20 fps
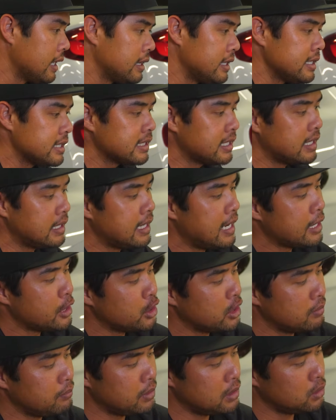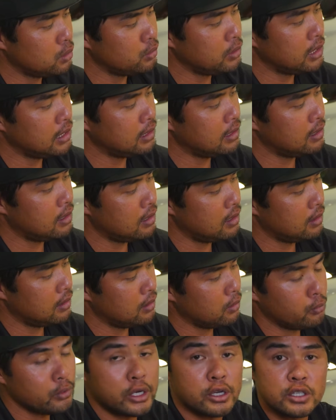this connection between
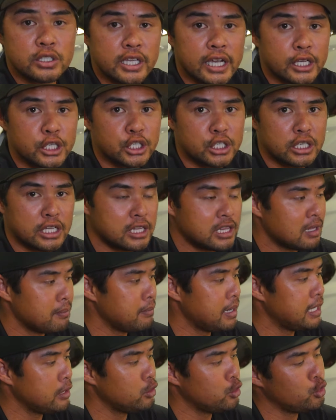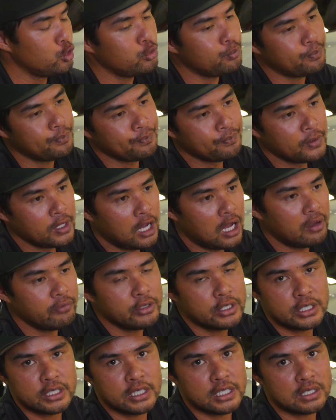the rear section and the main hoop
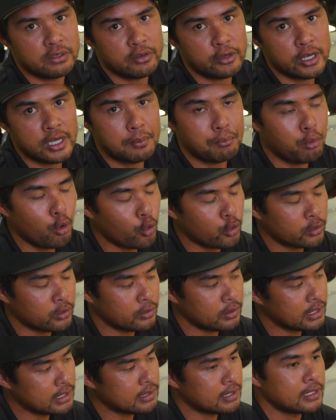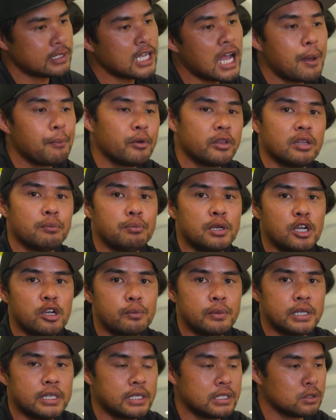obviously is very important. It's the top of the
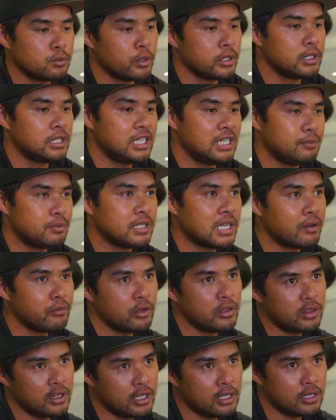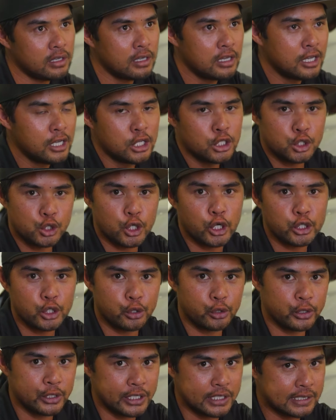pyramid. It's what keeps everything
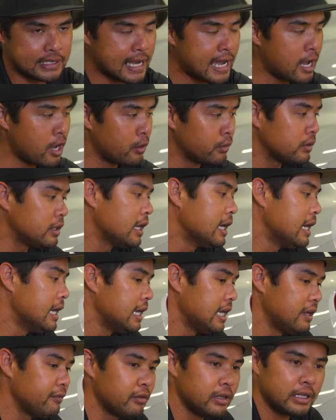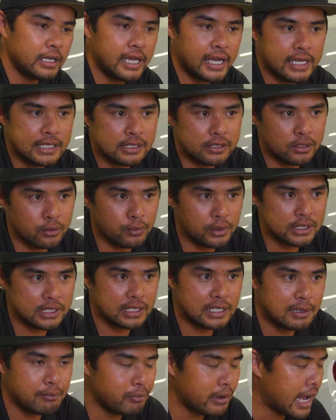structurally sound if in case there was
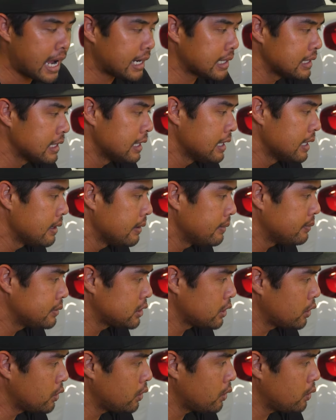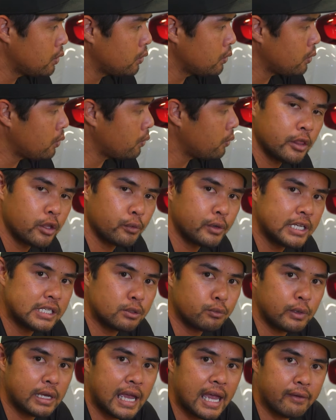an impact. So the
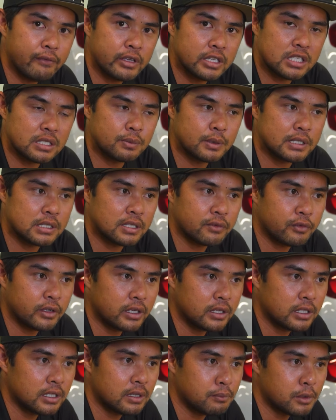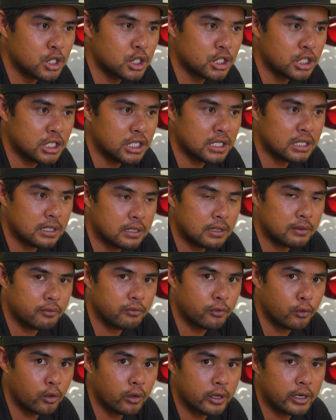reason we have it specifically machined
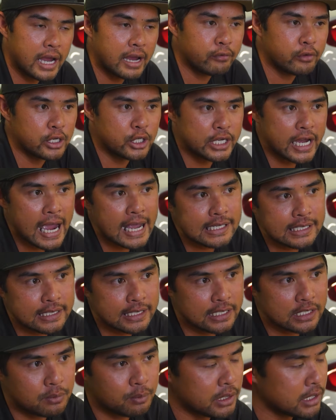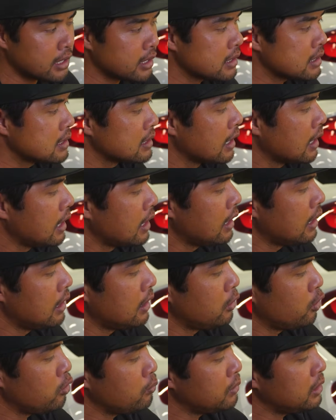for every chassis is because
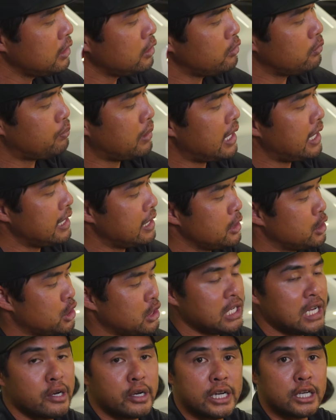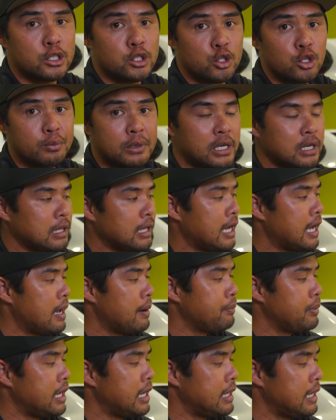normally you'd buy a generic tubing
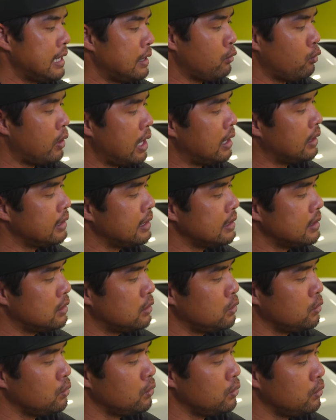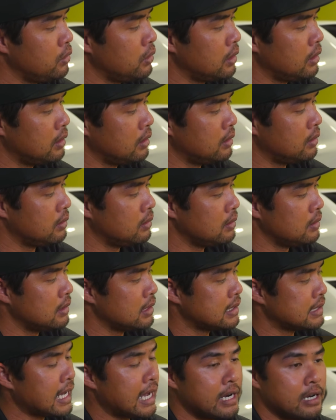clamp and then weld it to the
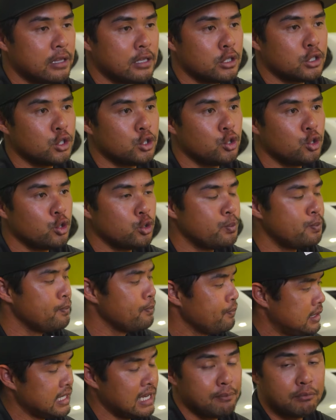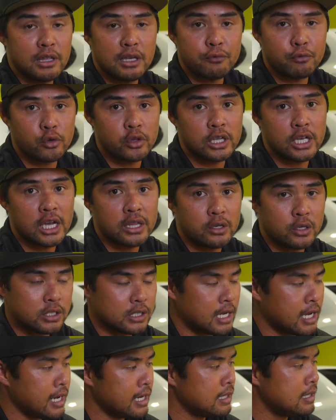side of the tube. Same thing for the other
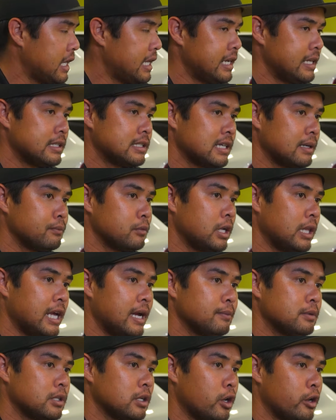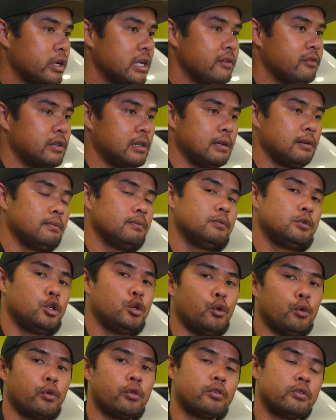side. And then some clamps aren't even
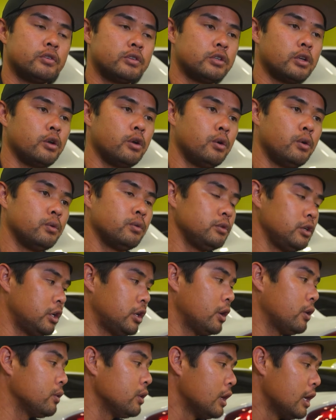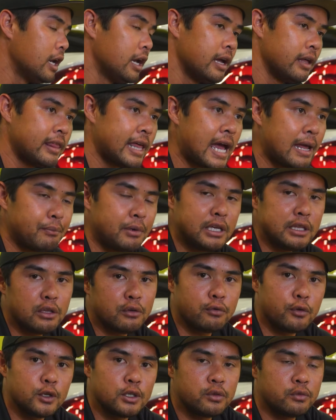toothed. So, you know, that being the
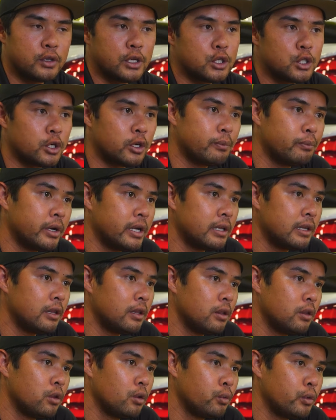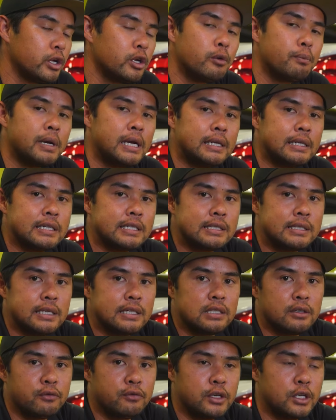first feature, but the real main
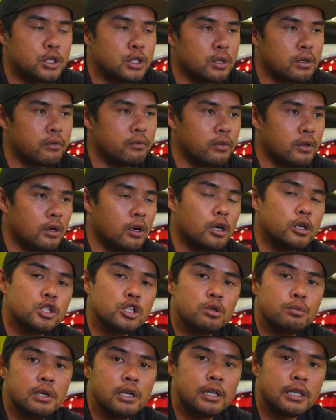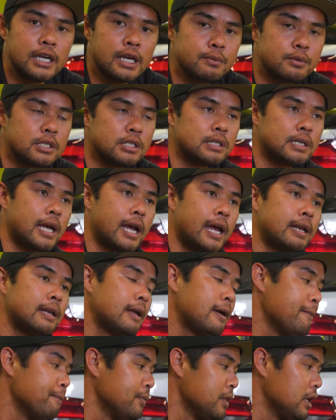distinctive feature of our tubing clamps is that
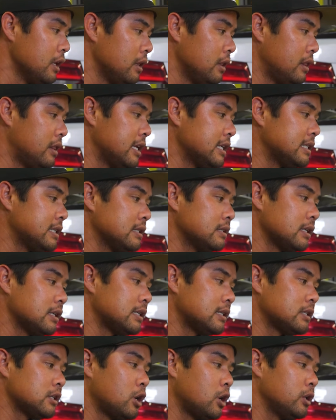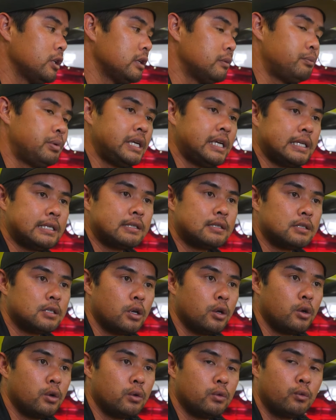this is a solid piece.
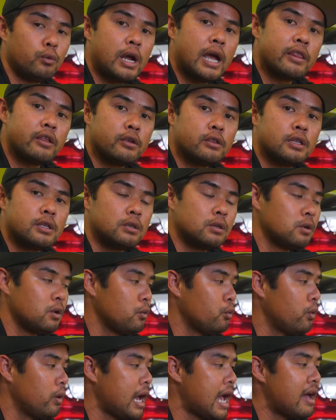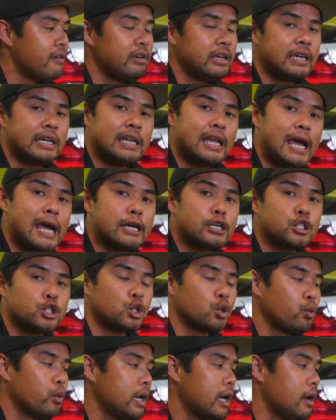So rather than having an
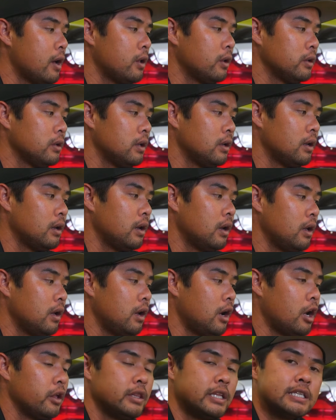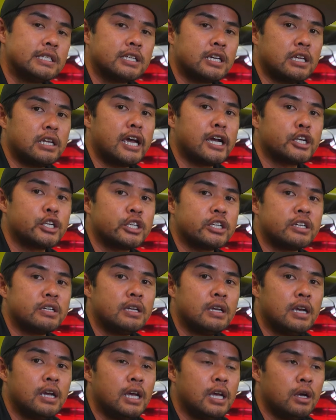extra weld on this connection,
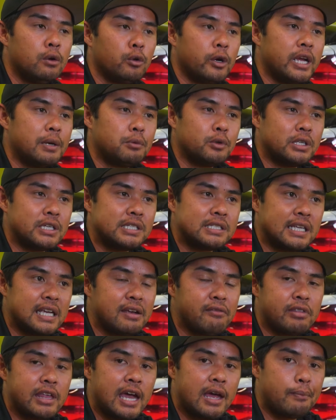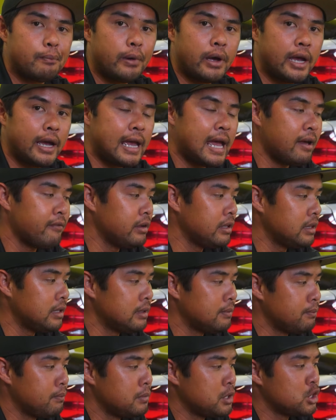we're able to save that by having
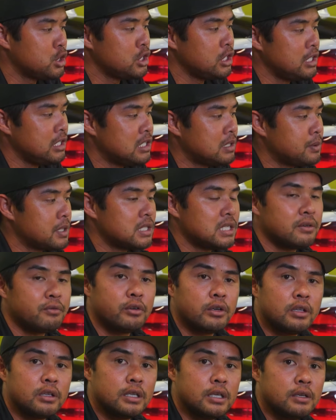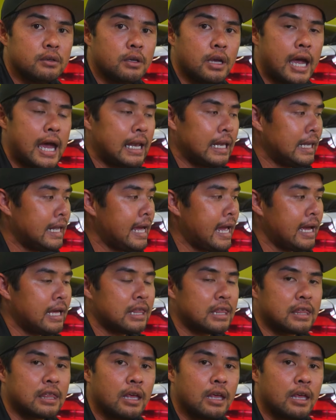them machined specifically at length